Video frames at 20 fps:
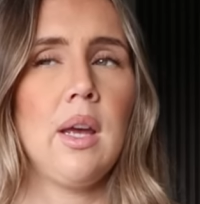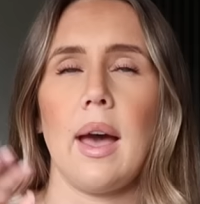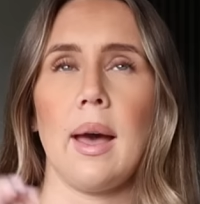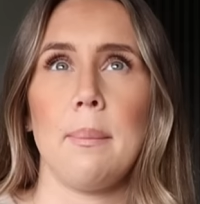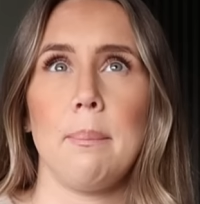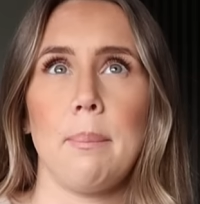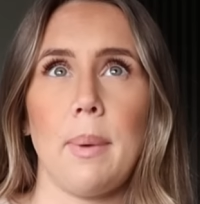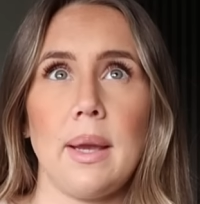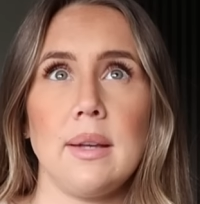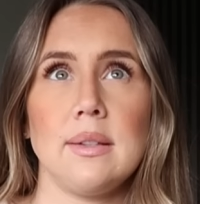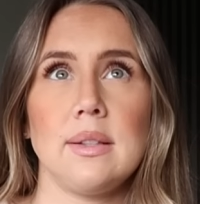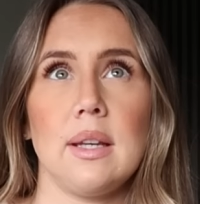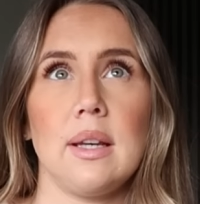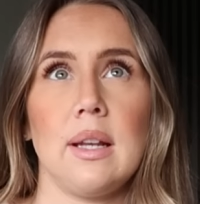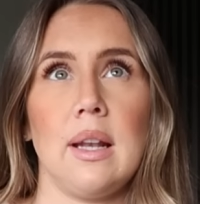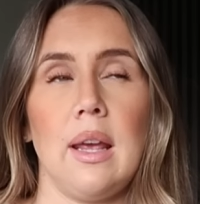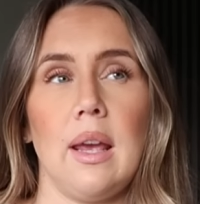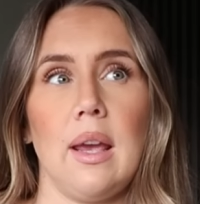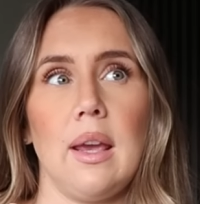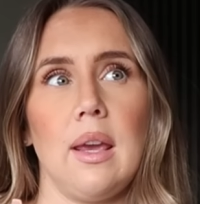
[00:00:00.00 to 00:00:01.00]
And
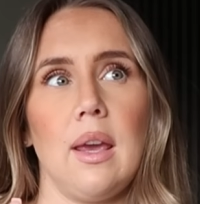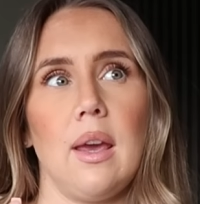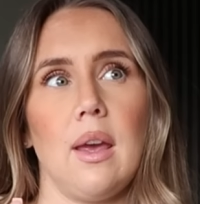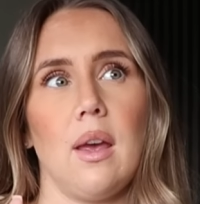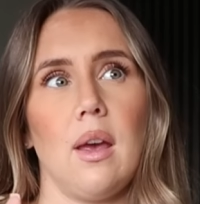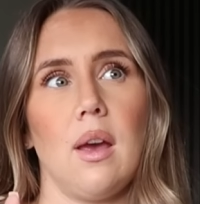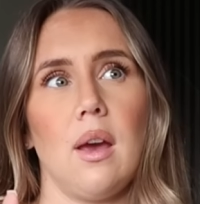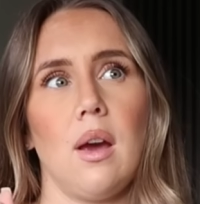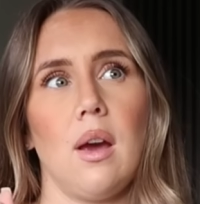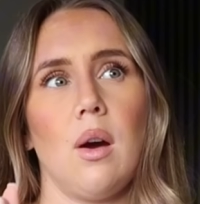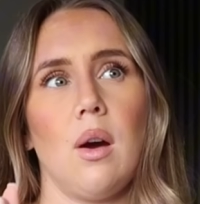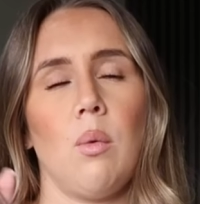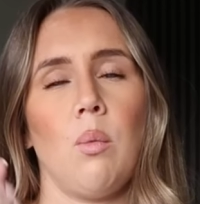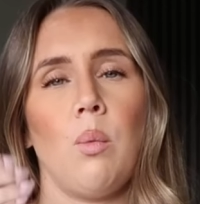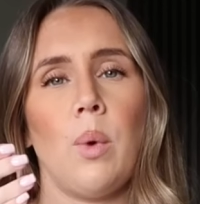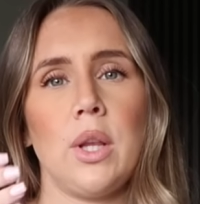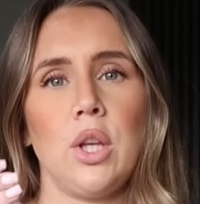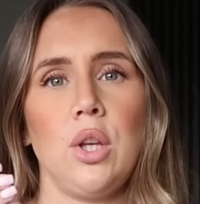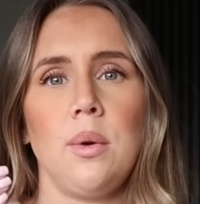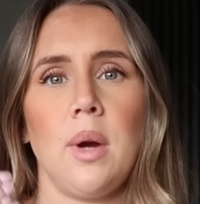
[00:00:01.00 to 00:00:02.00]
basically,
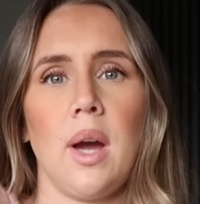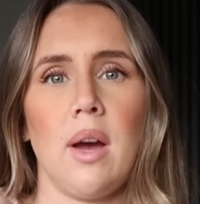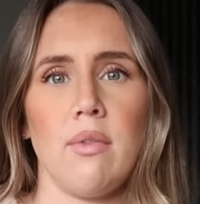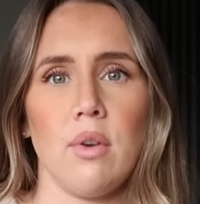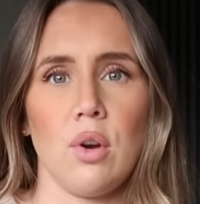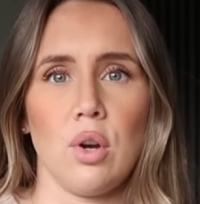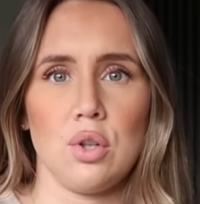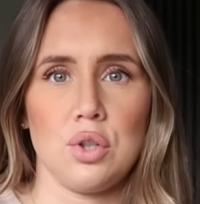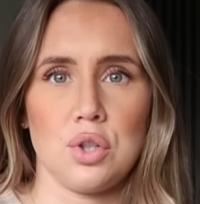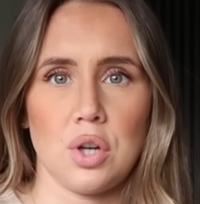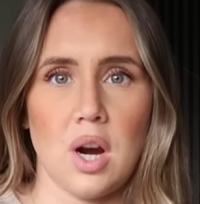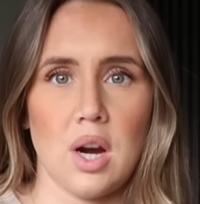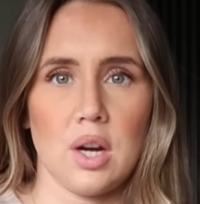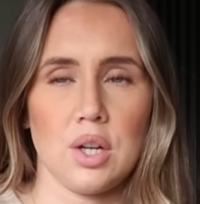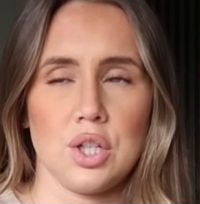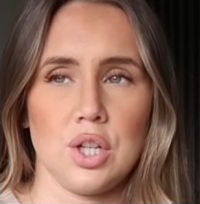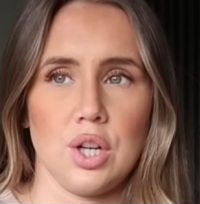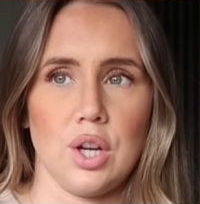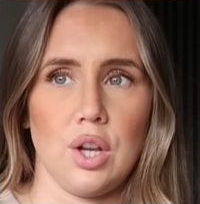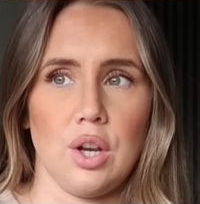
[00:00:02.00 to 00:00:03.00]
when you have a
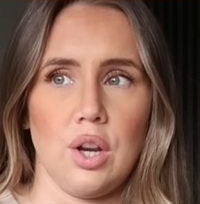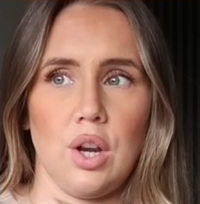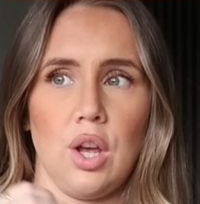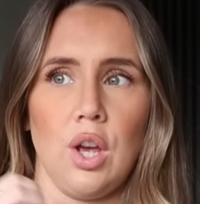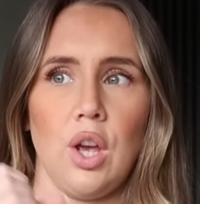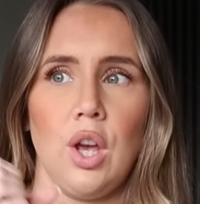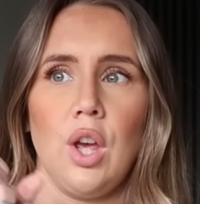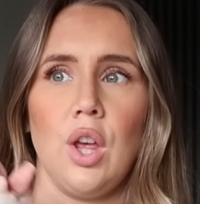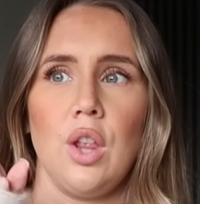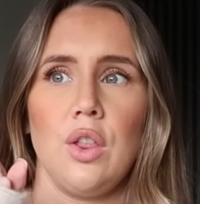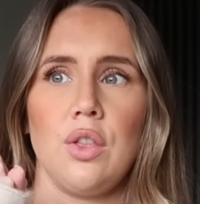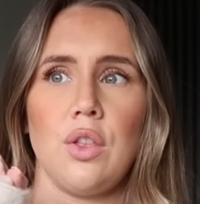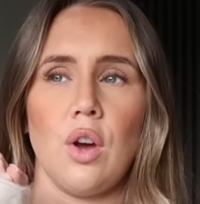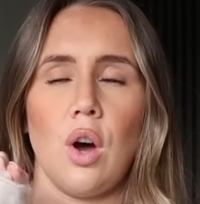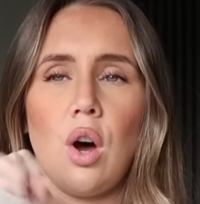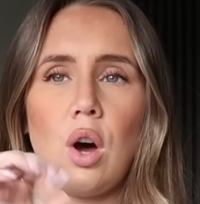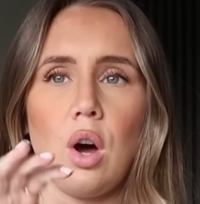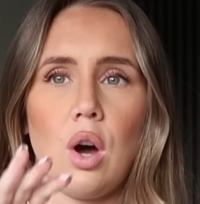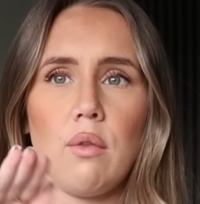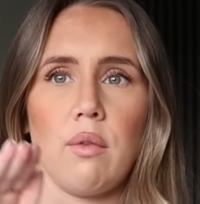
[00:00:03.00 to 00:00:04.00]
contraction, the
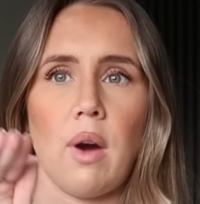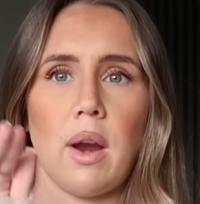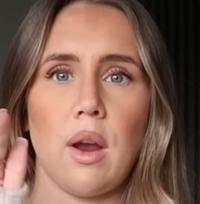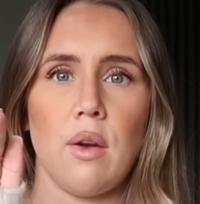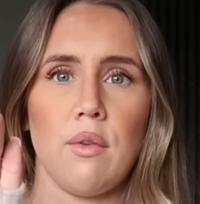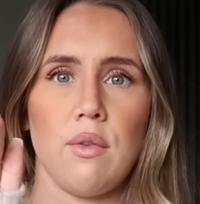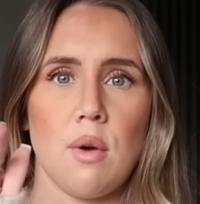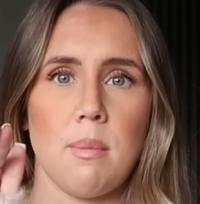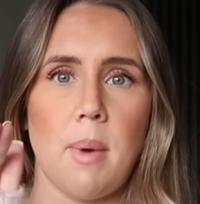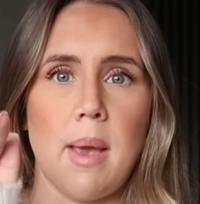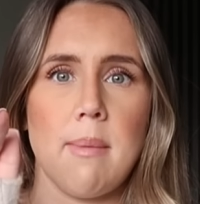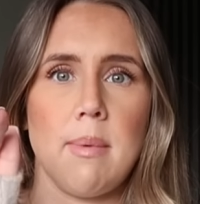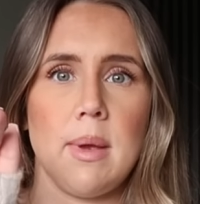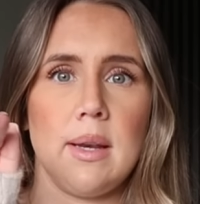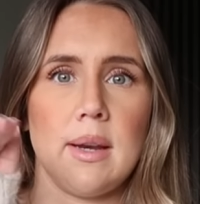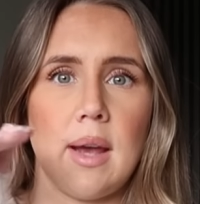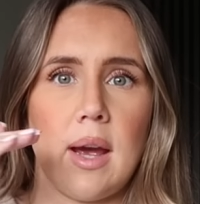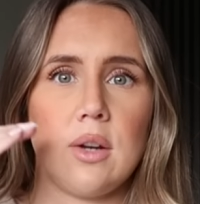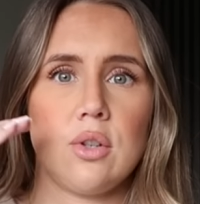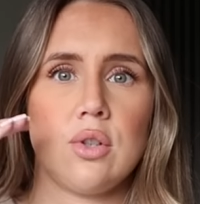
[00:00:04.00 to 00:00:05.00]
heart rate of your baby
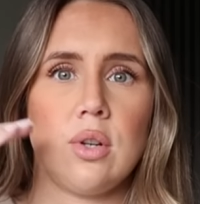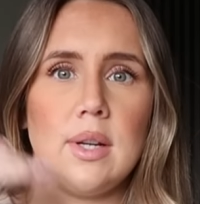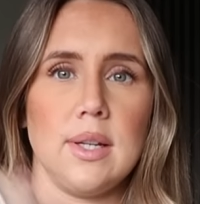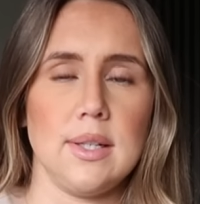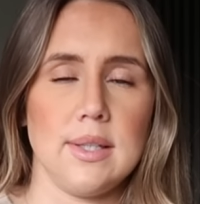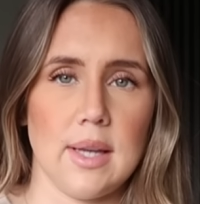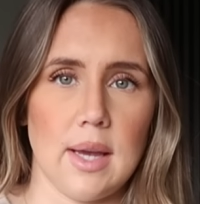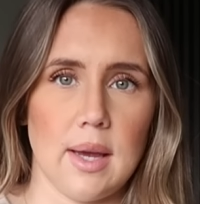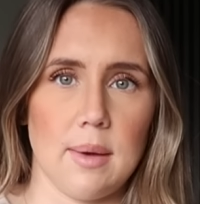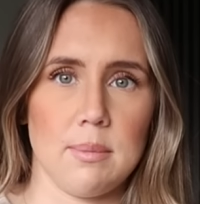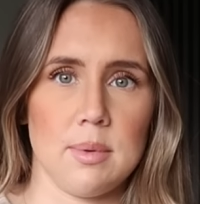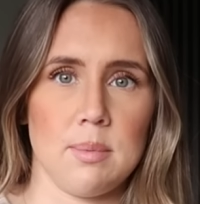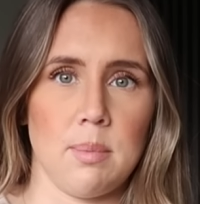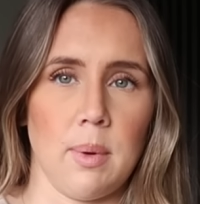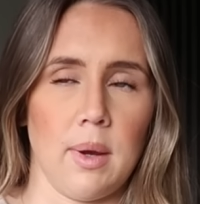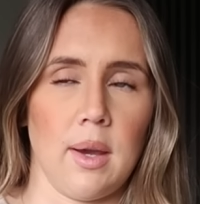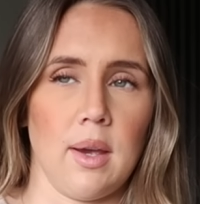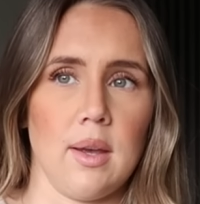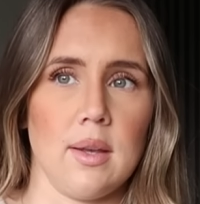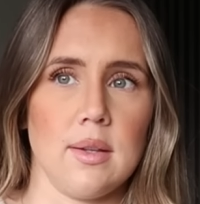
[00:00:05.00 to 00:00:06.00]
naturally dips
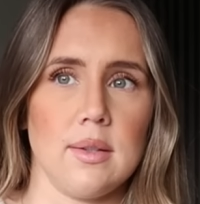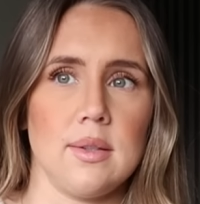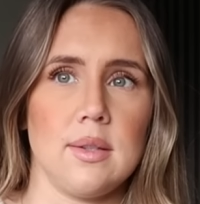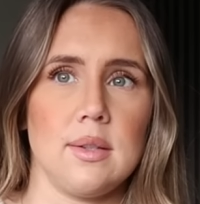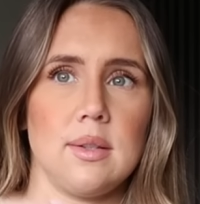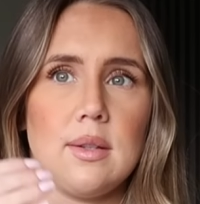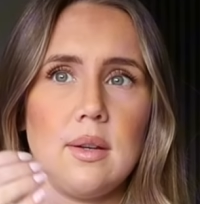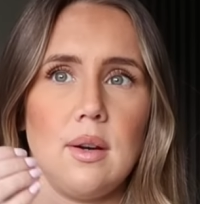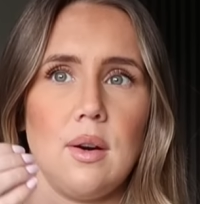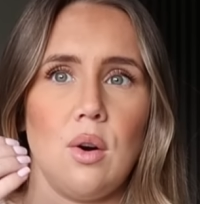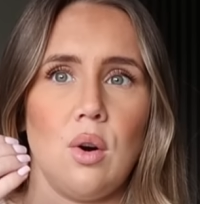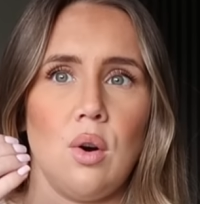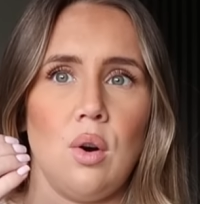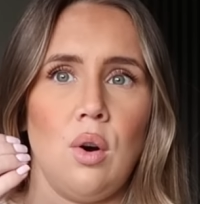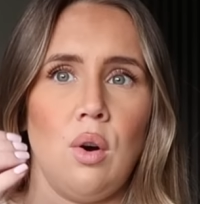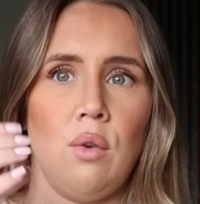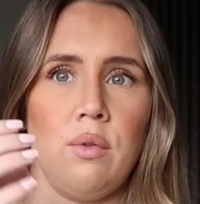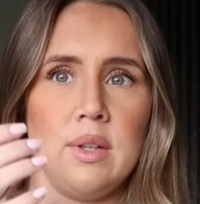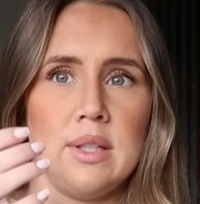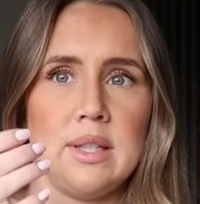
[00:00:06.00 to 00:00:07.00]
because
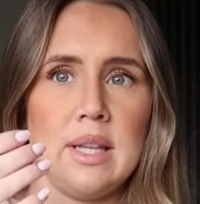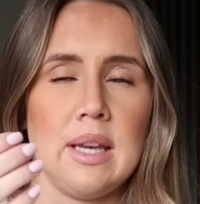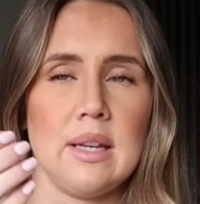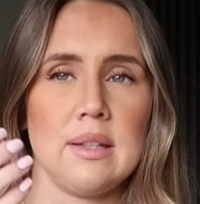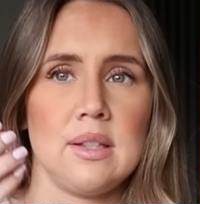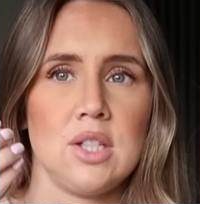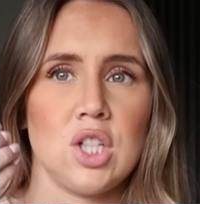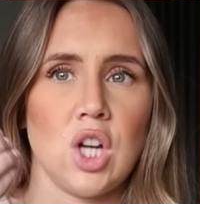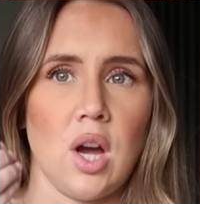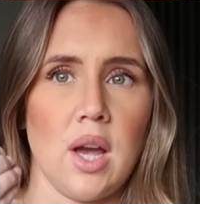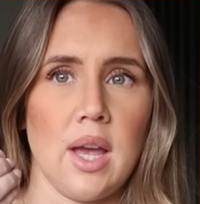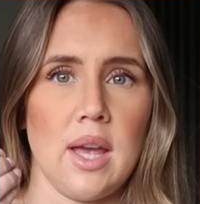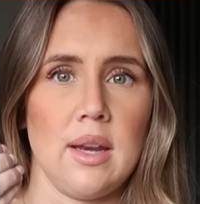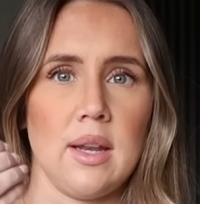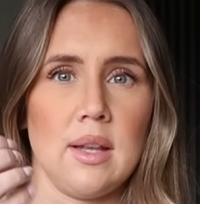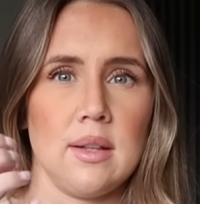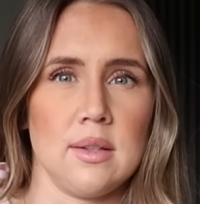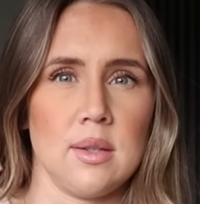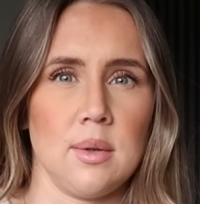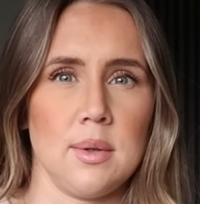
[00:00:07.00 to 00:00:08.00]
obviously it's
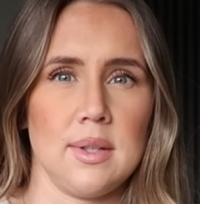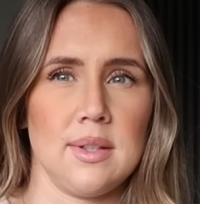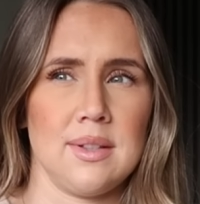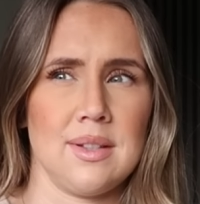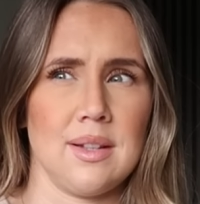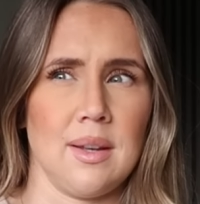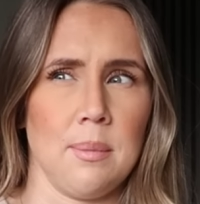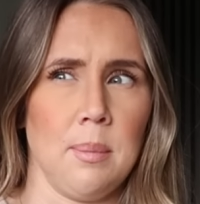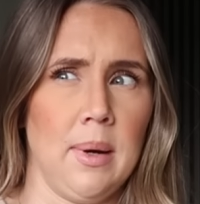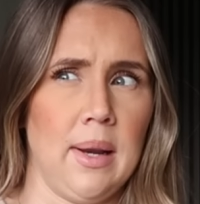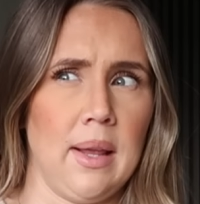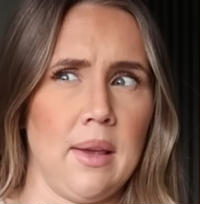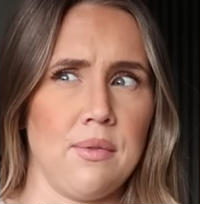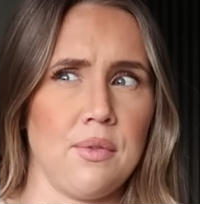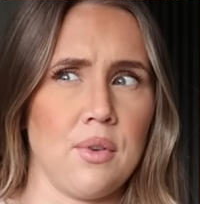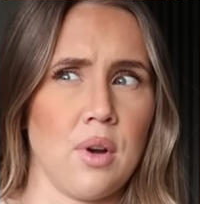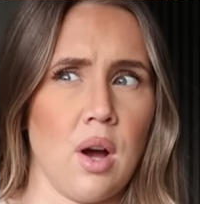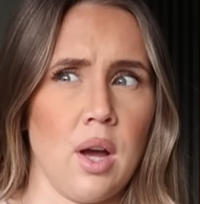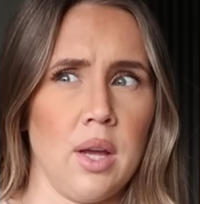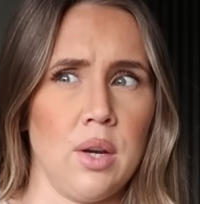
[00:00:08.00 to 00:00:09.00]
tightening, so it's, I
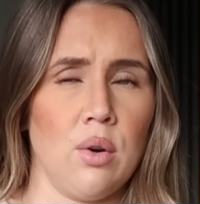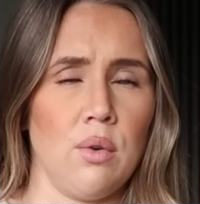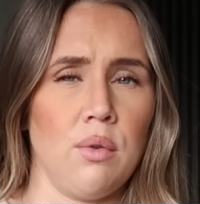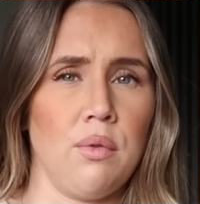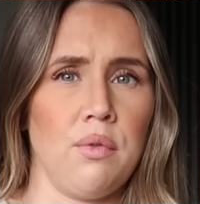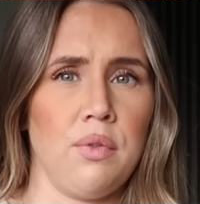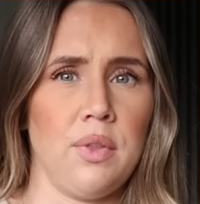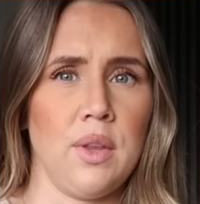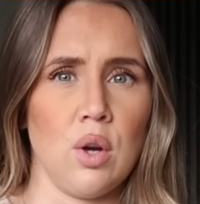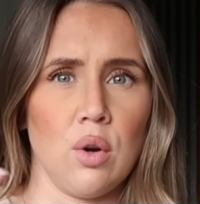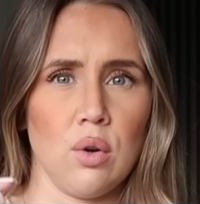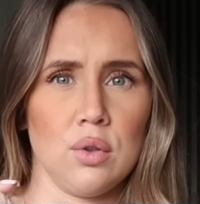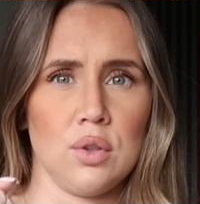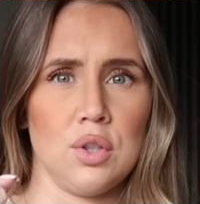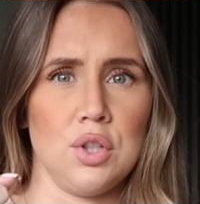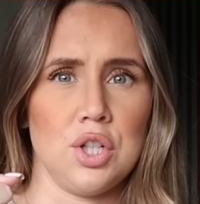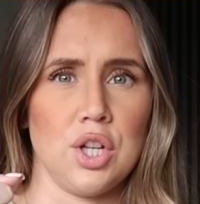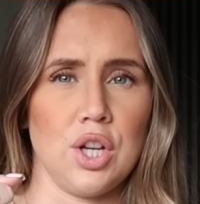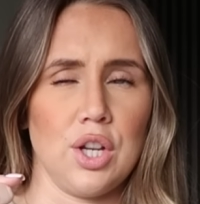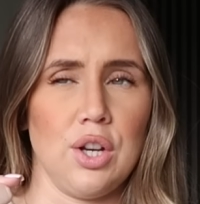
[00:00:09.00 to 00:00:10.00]
believe, cutting off the
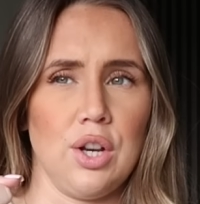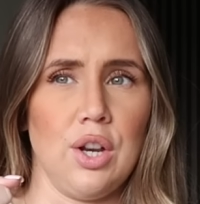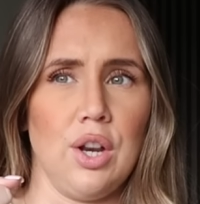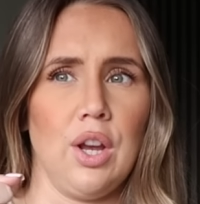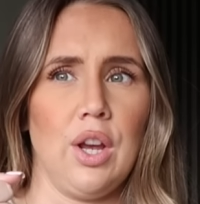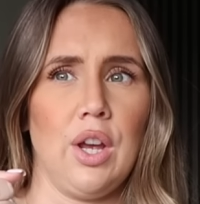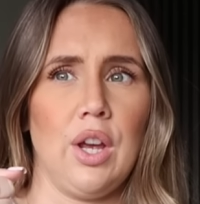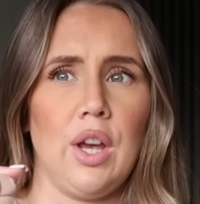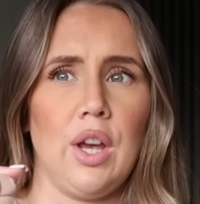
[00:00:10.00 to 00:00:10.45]
oxygen.